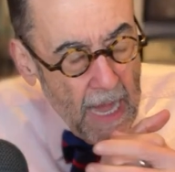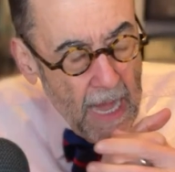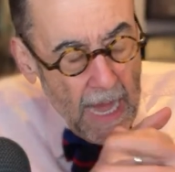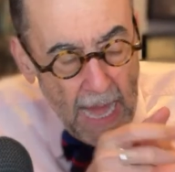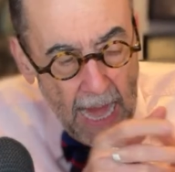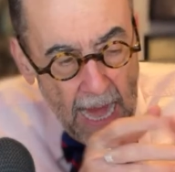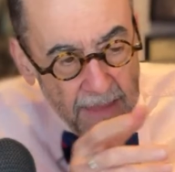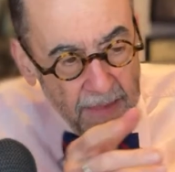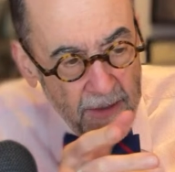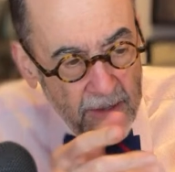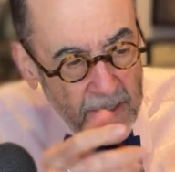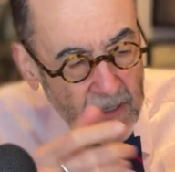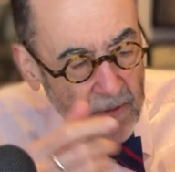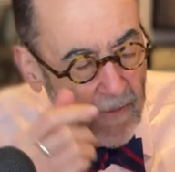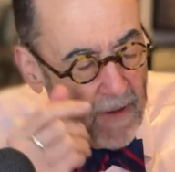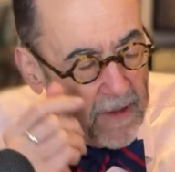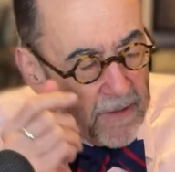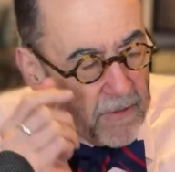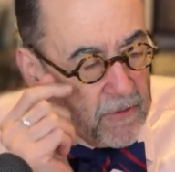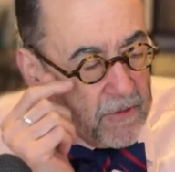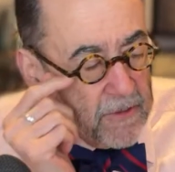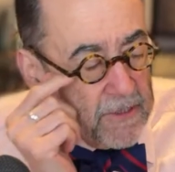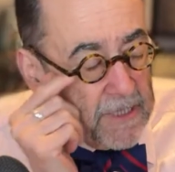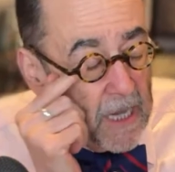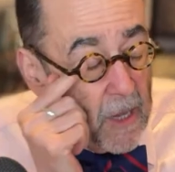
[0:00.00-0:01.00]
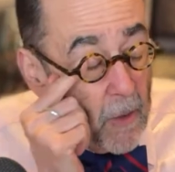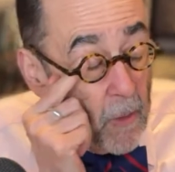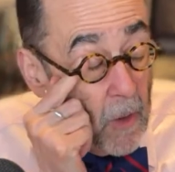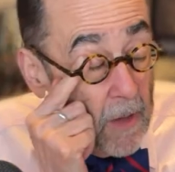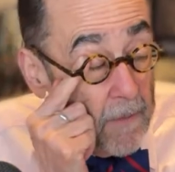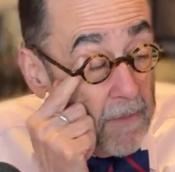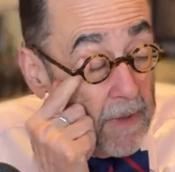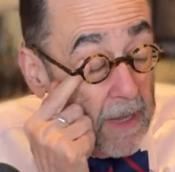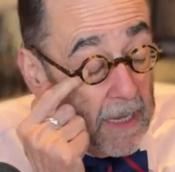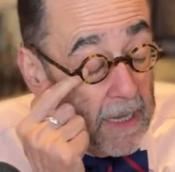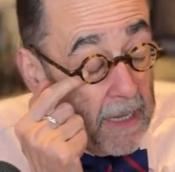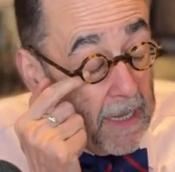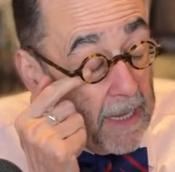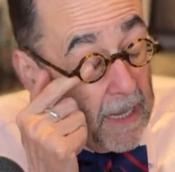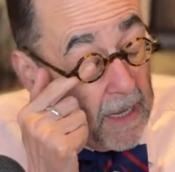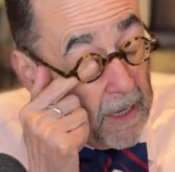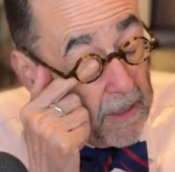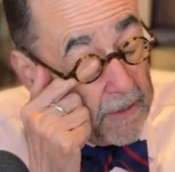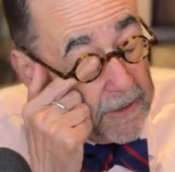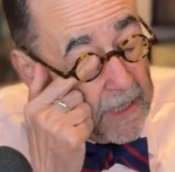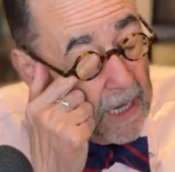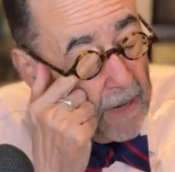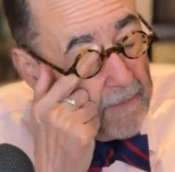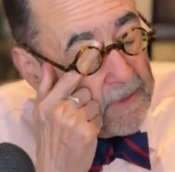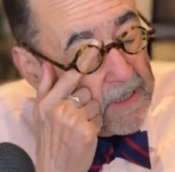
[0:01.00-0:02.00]
and the director's saying, wait a minute, uh,
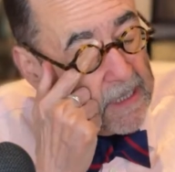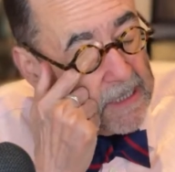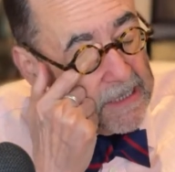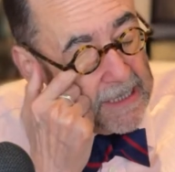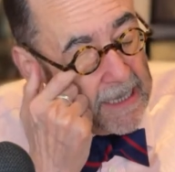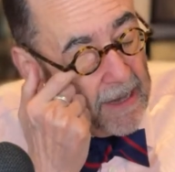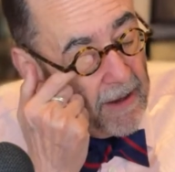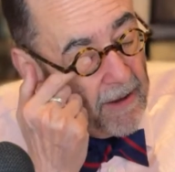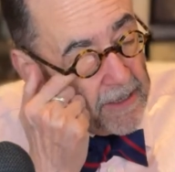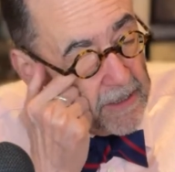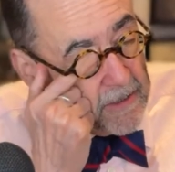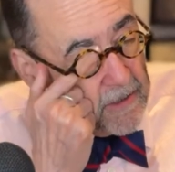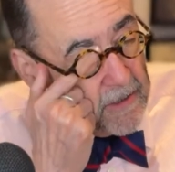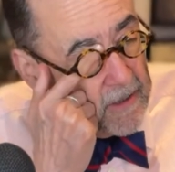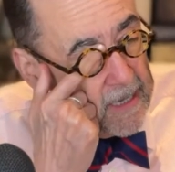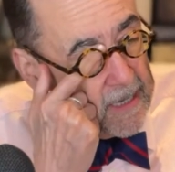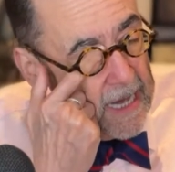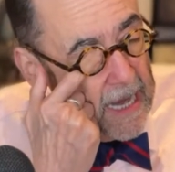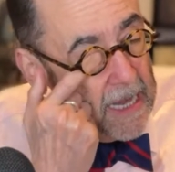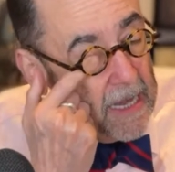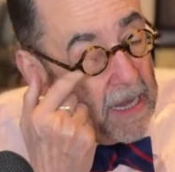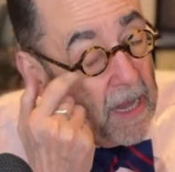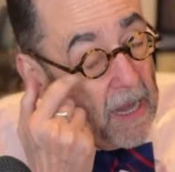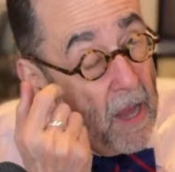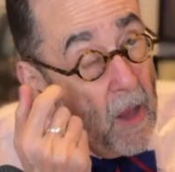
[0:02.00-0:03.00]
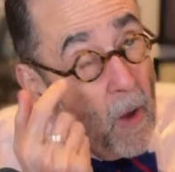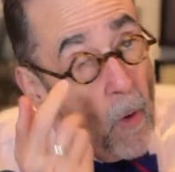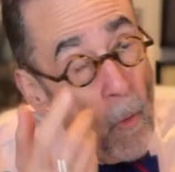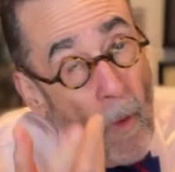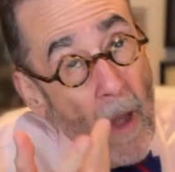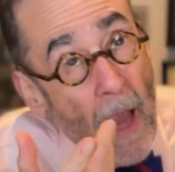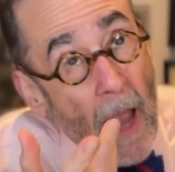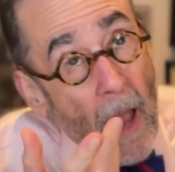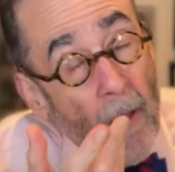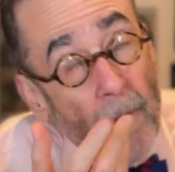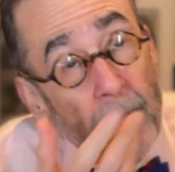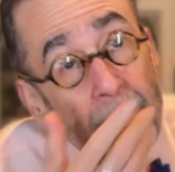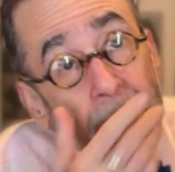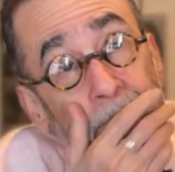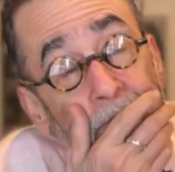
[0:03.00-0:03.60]
tell me this character again. Well,